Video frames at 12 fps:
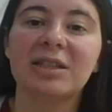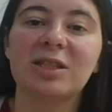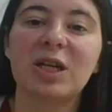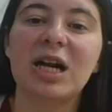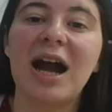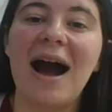
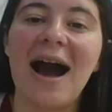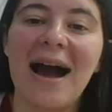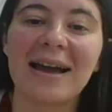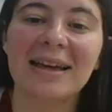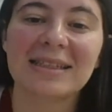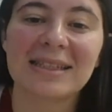it's our
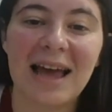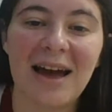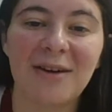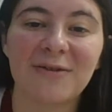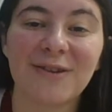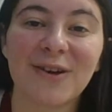I
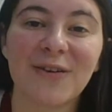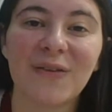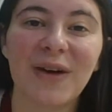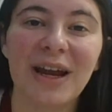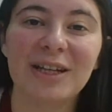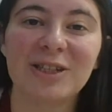sound.
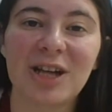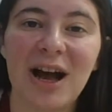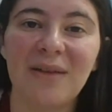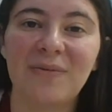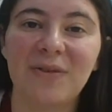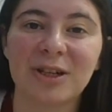Great
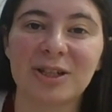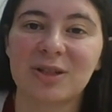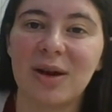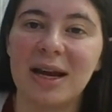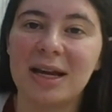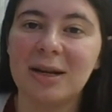job,
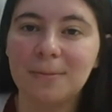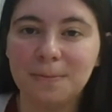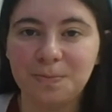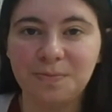first grade.